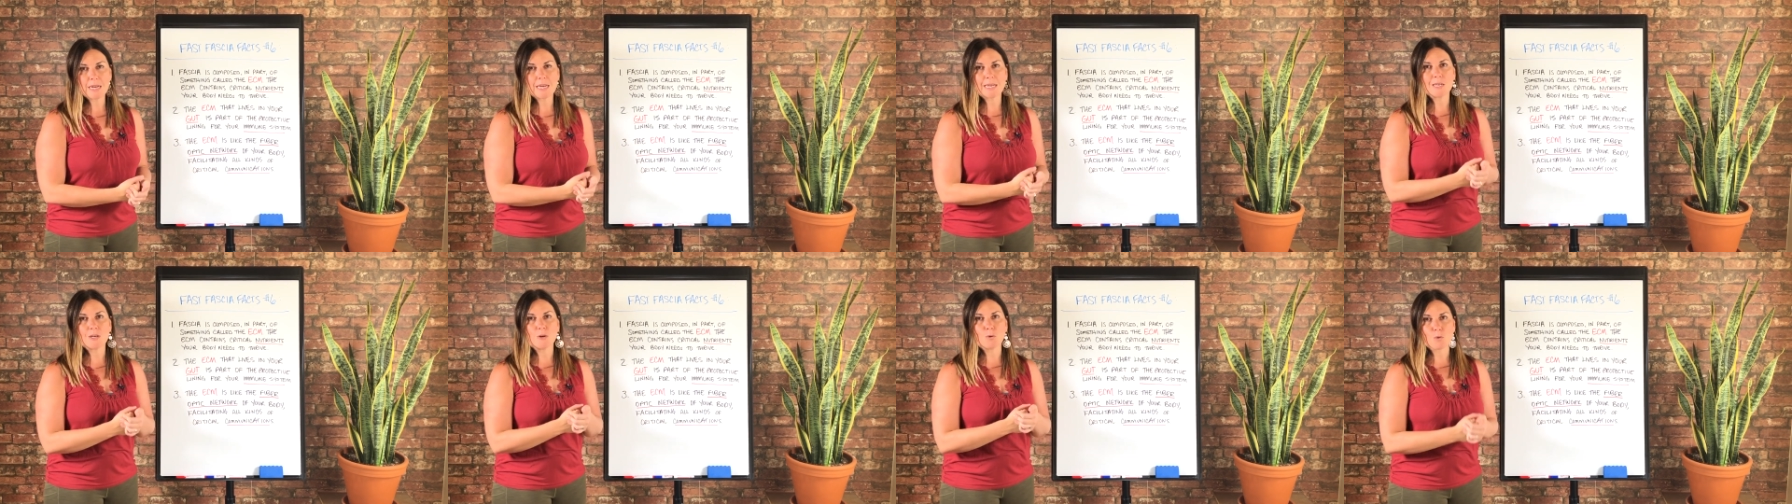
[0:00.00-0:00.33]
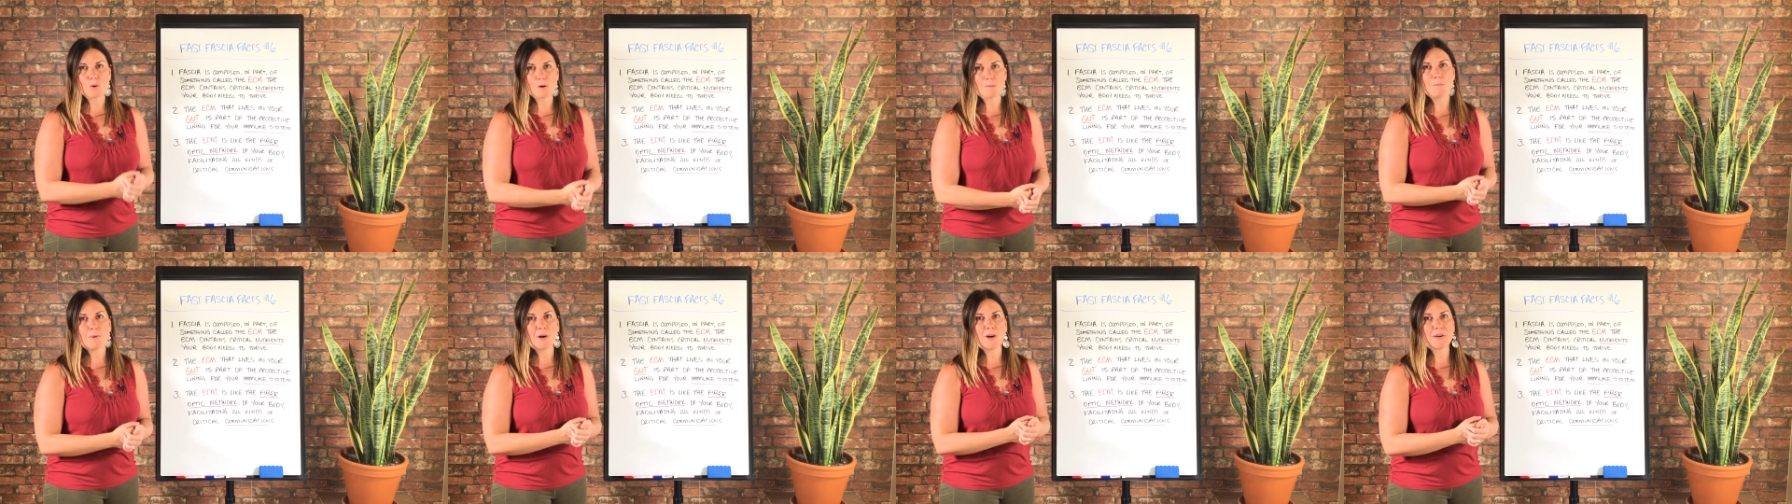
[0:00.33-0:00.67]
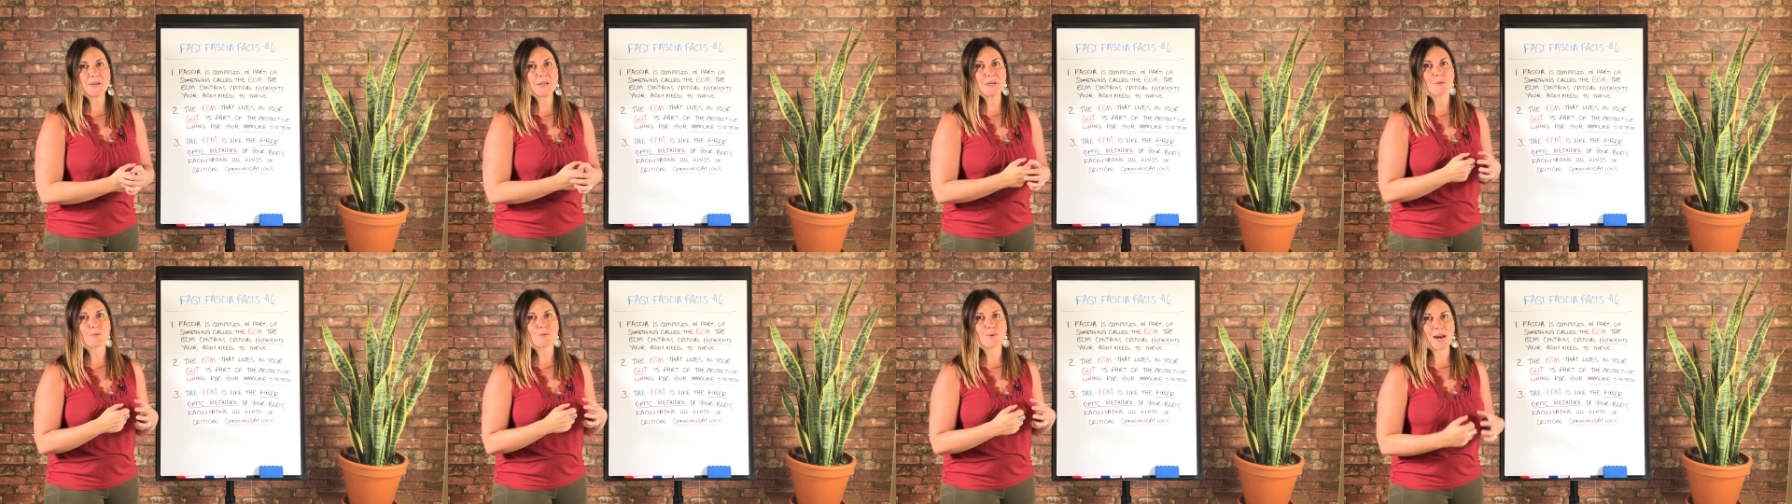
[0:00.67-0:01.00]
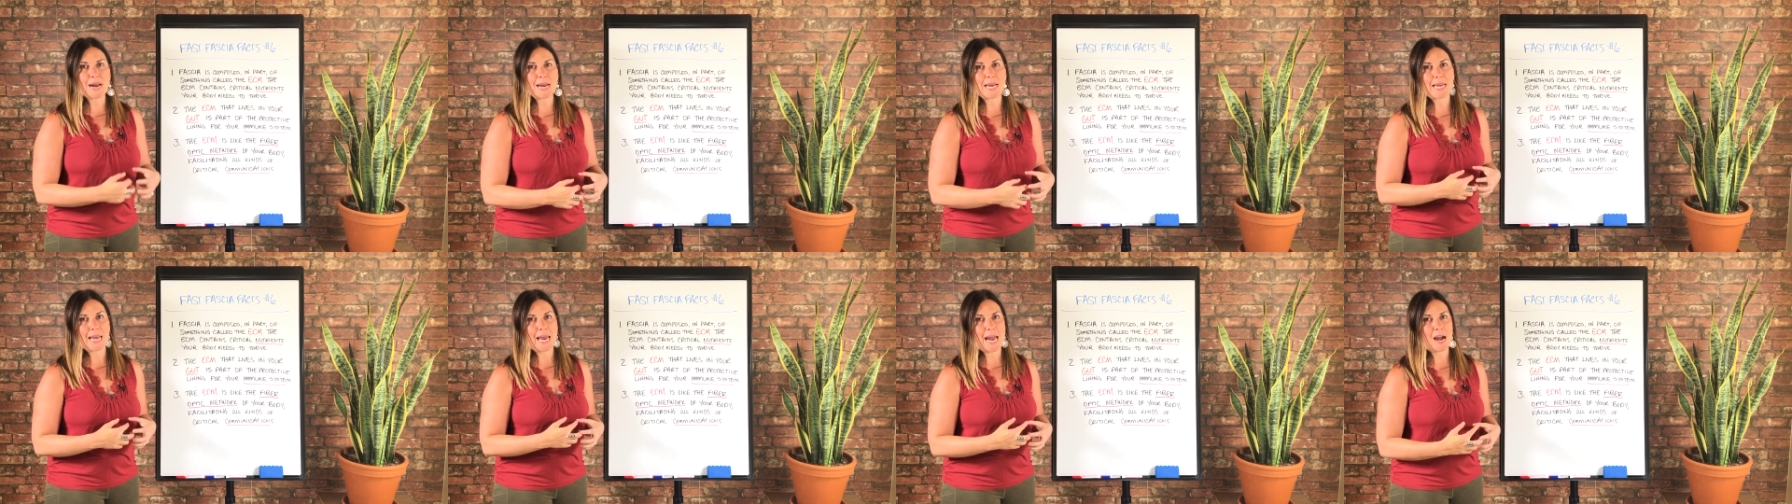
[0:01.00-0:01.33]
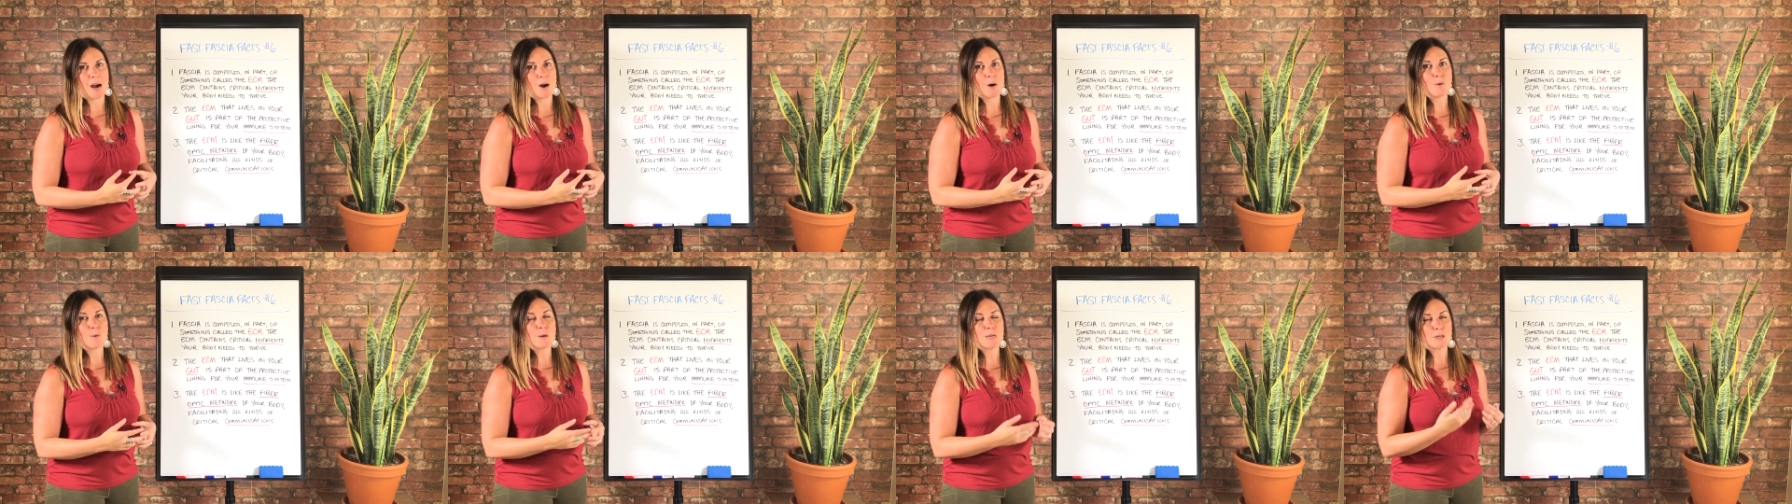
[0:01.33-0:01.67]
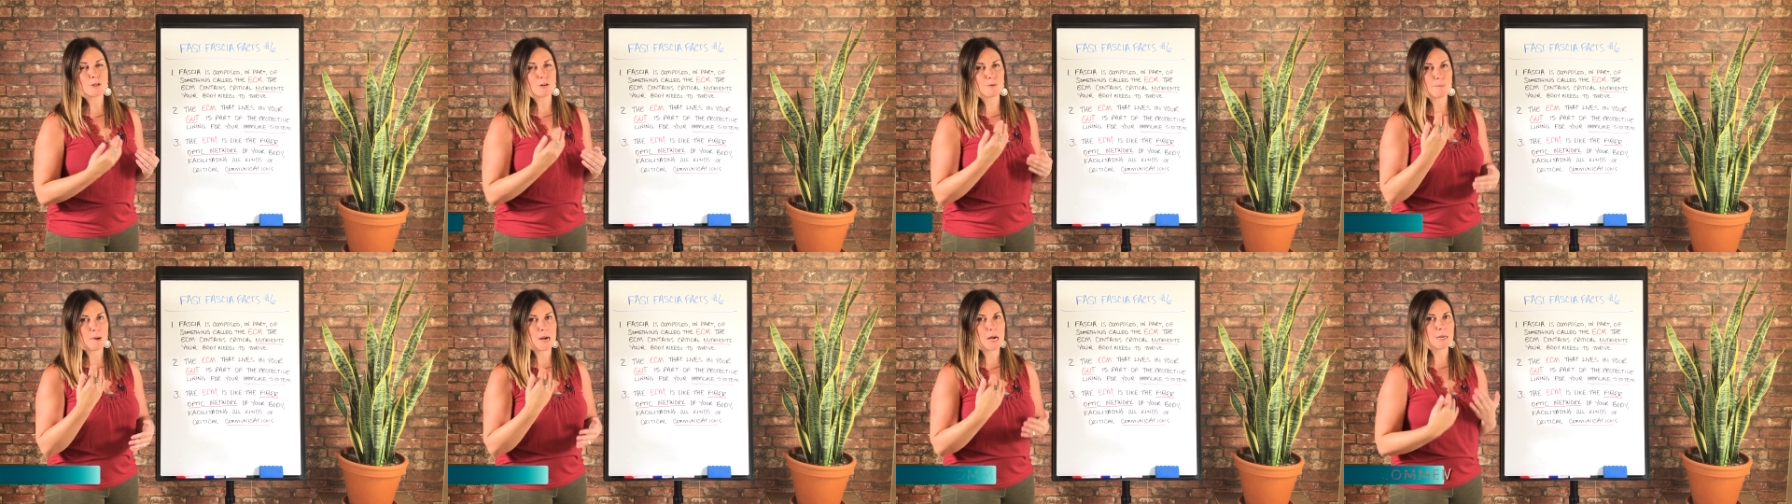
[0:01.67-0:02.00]
and your body right now and
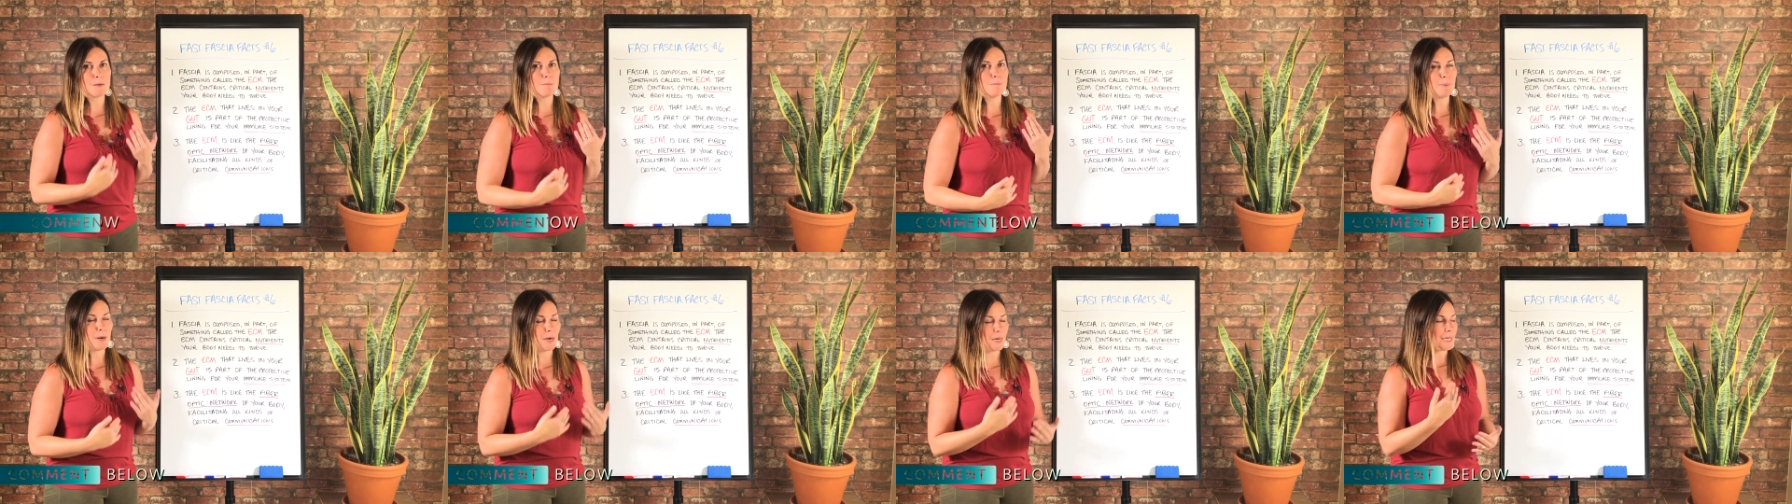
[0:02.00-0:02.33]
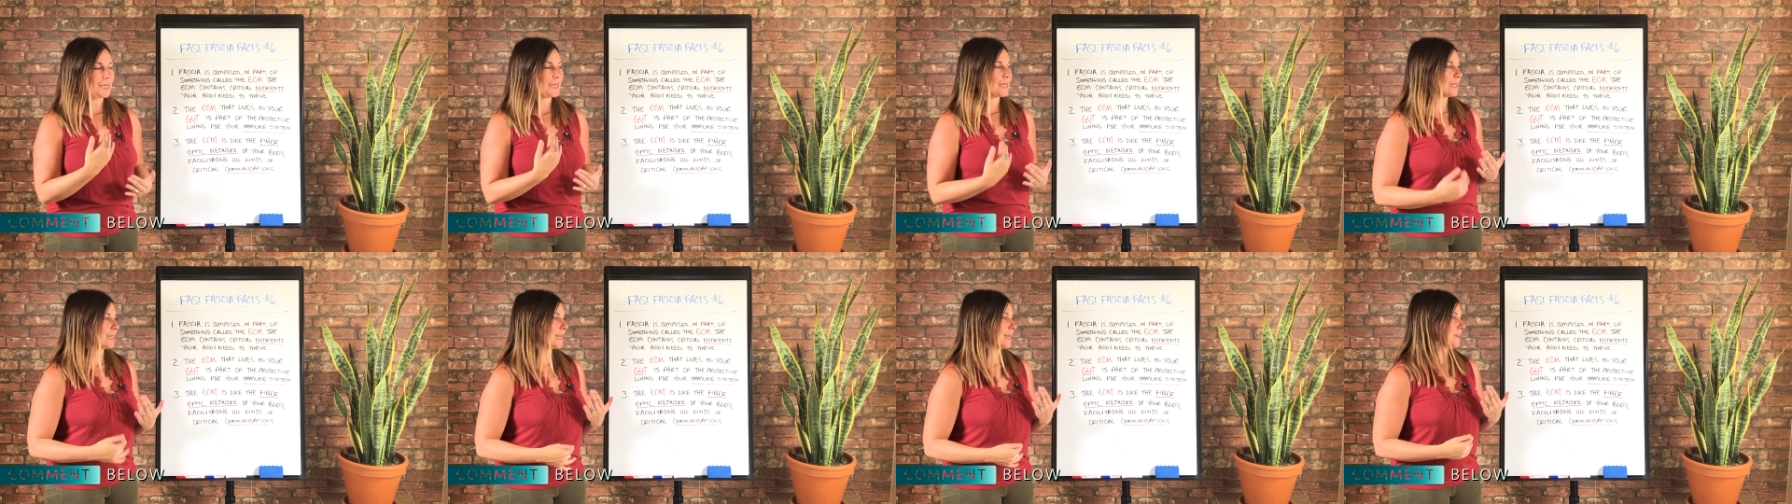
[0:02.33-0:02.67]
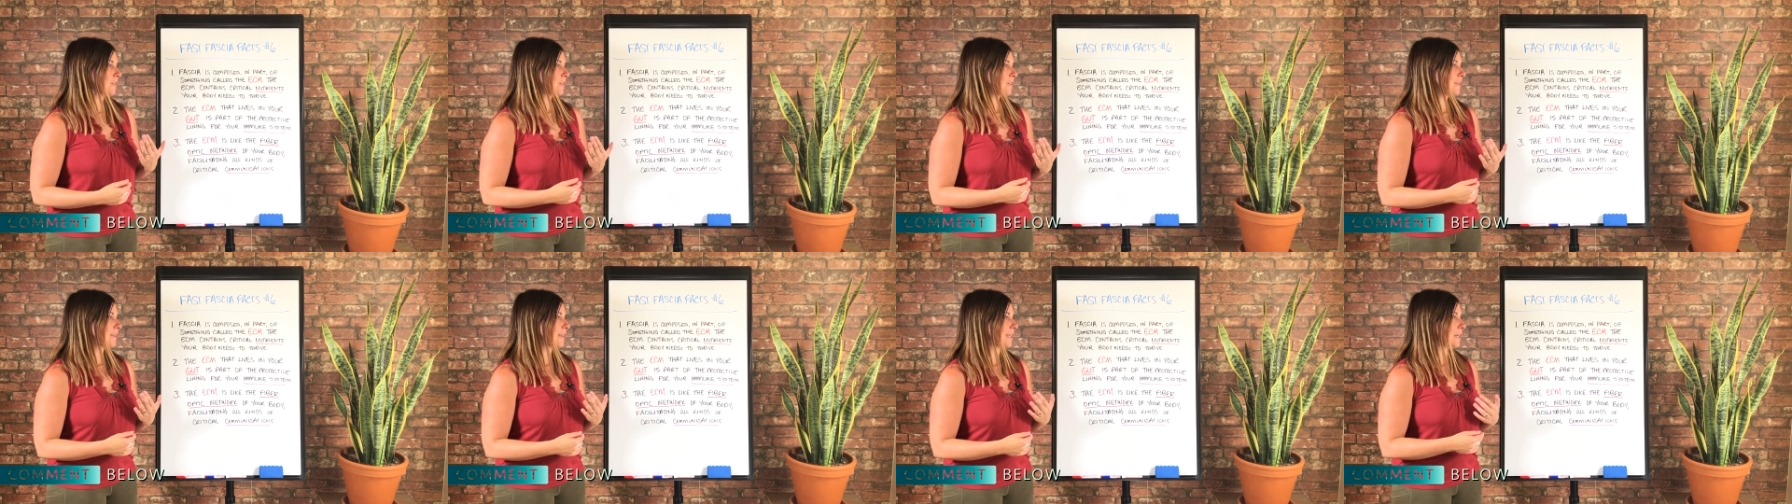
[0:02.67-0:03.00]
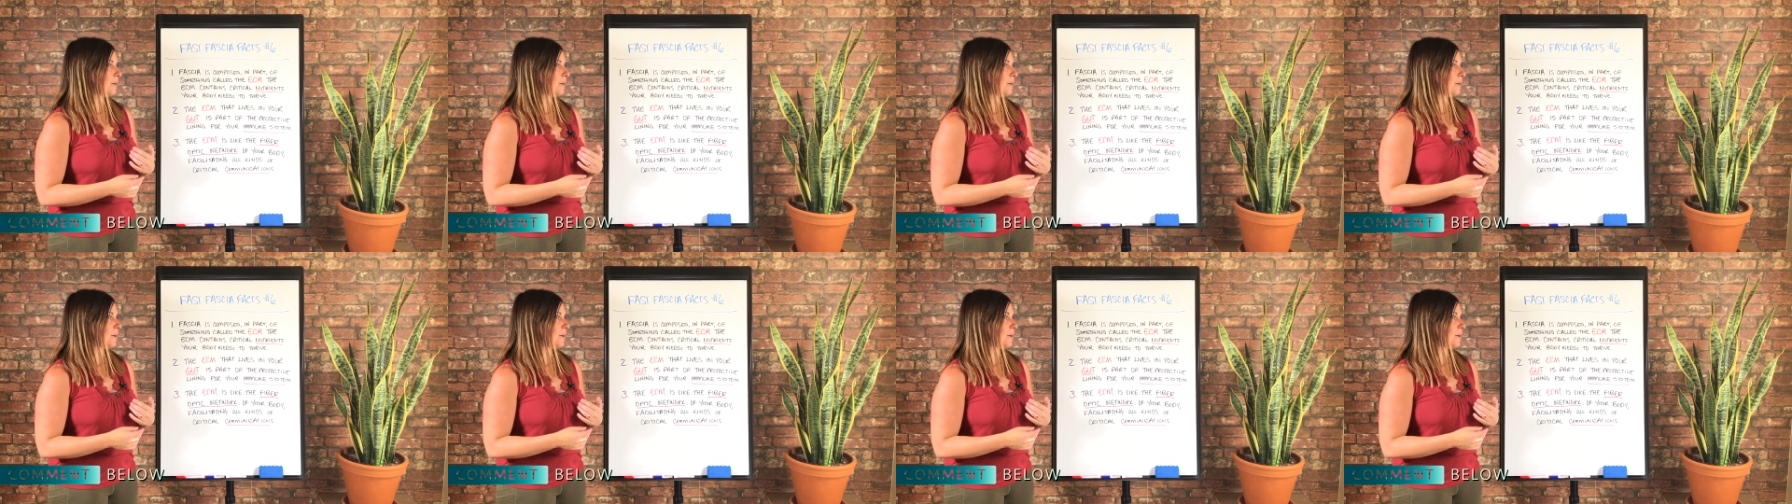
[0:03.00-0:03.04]
your mind-body connection.